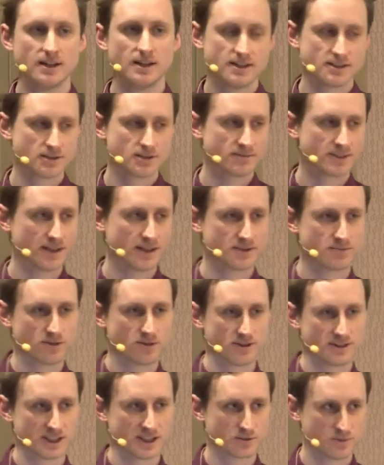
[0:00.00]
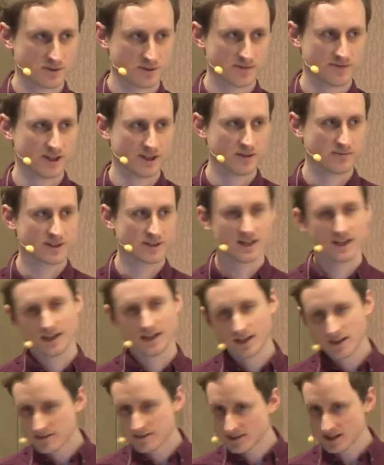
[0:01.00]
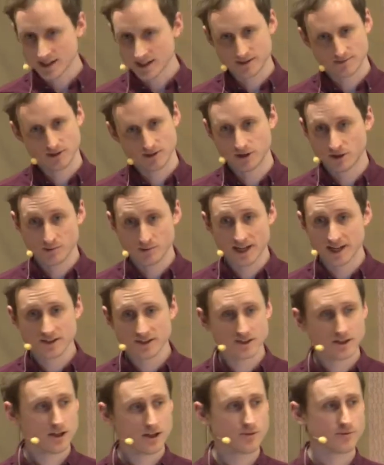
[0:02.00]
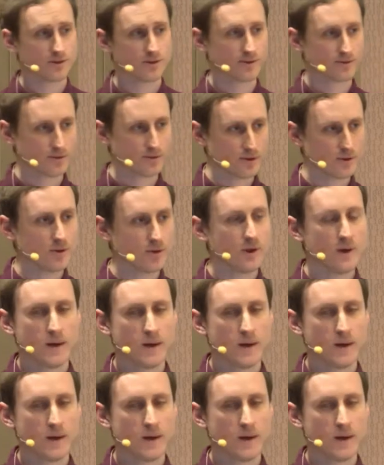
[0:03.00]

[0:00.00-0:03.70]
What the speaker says: Sometimes projects will be developed that are abandoned halfway through.